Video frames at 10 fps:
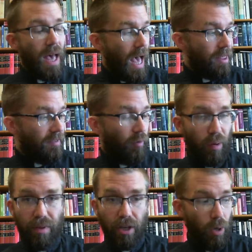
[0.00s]
and the
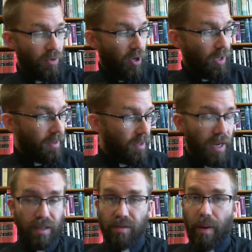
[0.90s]
formula goes on in the
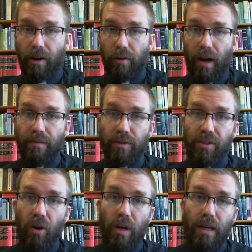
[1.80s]
next paragraph or
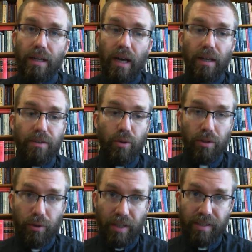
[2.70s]
so uh, to
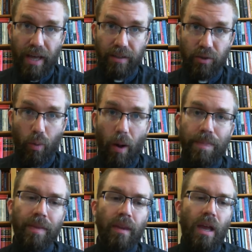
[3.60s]
address that as well
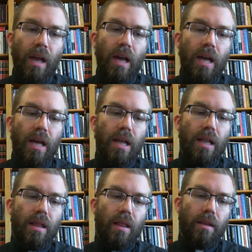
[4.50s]

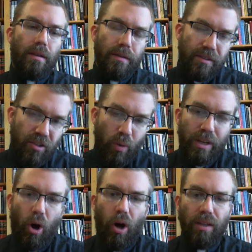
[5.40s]
so
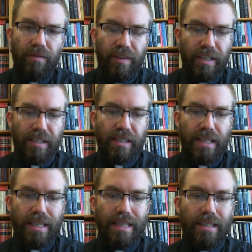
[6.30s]
in all of this,
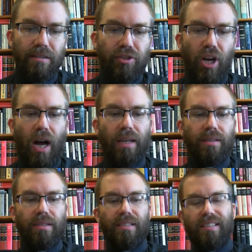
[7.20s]

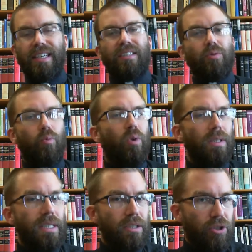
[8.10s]
John 6
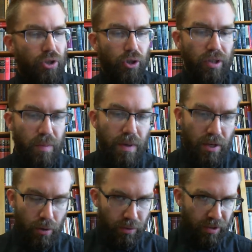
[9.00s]
really shouldn't be
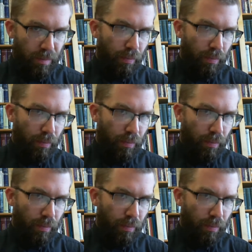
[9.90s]
used to